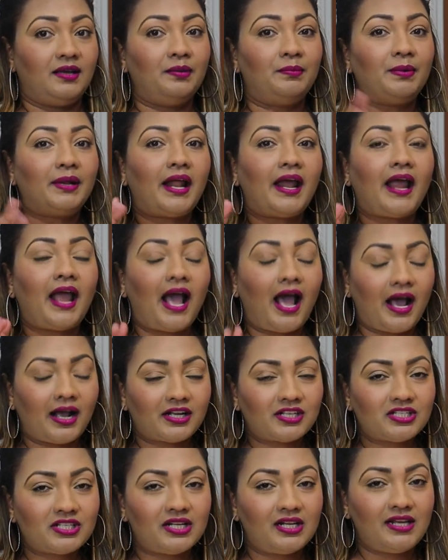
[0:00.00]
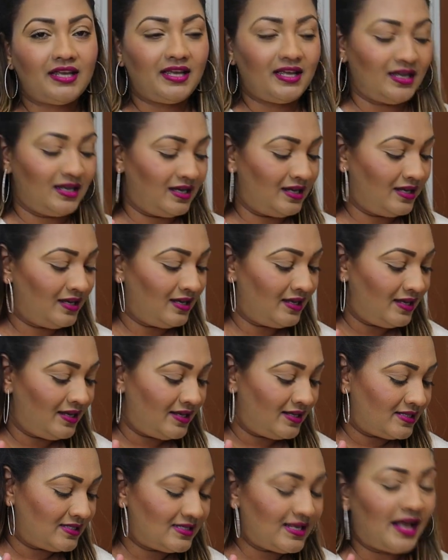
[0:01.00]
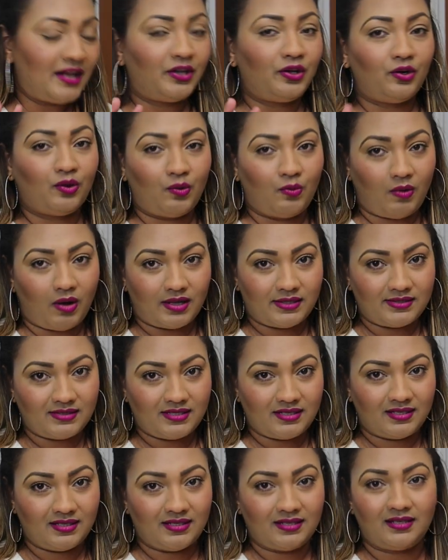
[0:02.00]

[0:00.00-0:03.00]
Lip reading: but I actually said, you know what,